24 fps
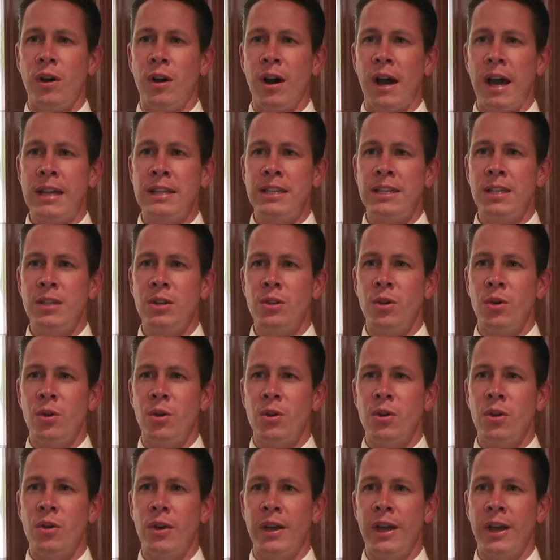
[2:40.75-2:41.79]
ideal
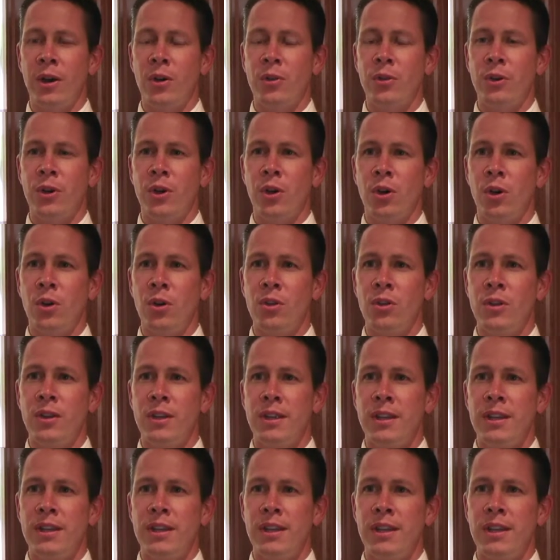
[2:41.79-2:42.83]
oral health goal
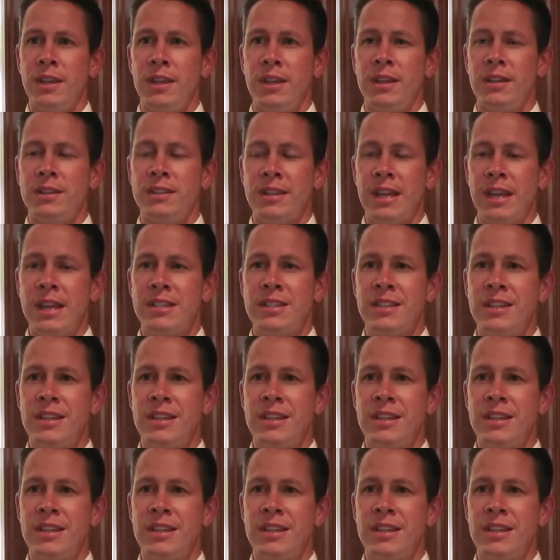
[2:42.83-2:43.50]
takes